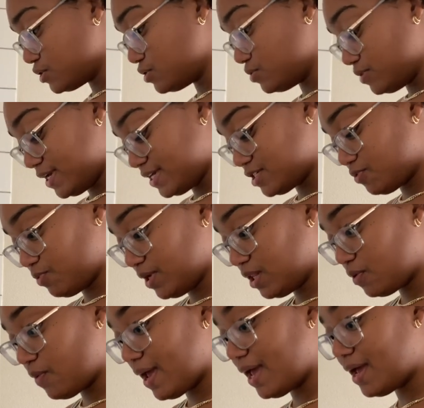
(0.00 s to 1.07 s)
to do this real
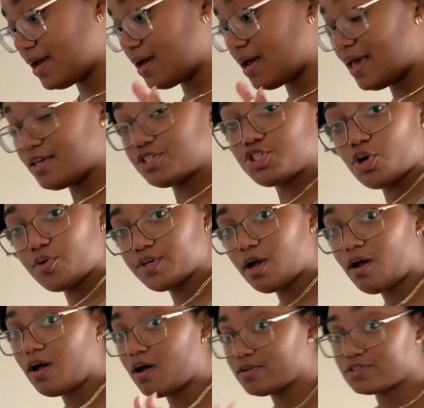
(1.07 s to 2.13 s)
quick. Show
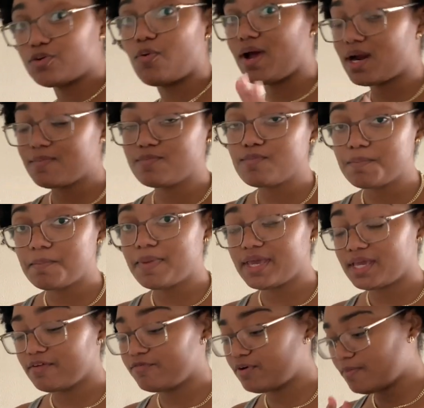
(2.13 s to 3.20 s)
y'all also what I'm
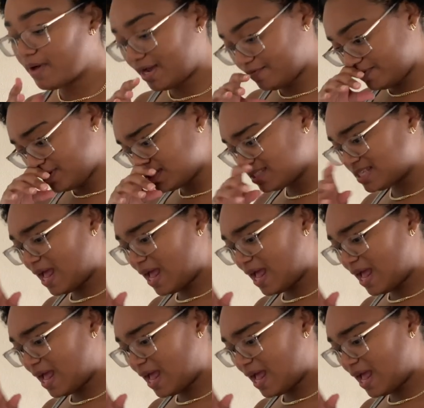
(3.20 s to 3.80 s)
making for breakfast.